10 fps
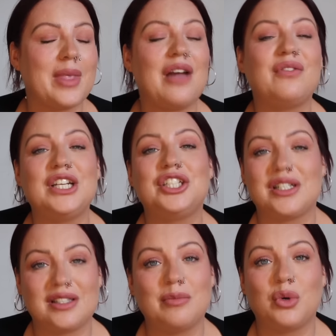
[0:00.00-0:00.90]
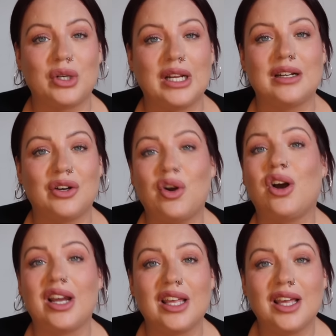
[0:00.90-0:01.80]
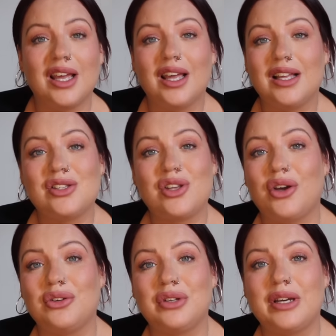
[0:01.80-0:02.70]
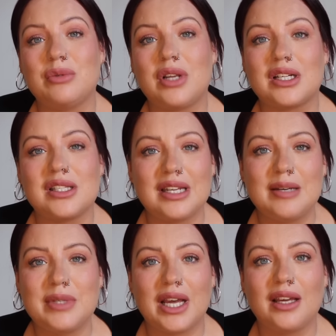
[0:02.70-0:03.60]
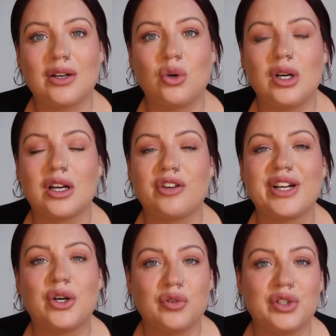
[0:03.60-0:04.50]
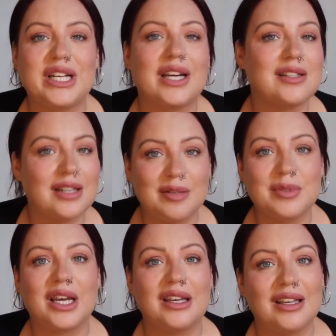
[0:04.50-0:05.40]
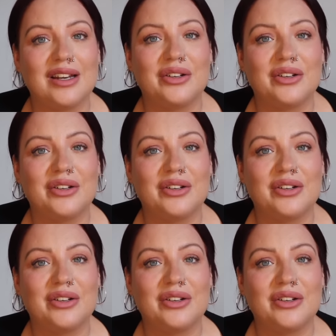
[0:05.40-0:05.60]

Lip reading: I finished yesterday morning, all right. So it was like a sleep day. I call it like a recovery day, sleep day. You know,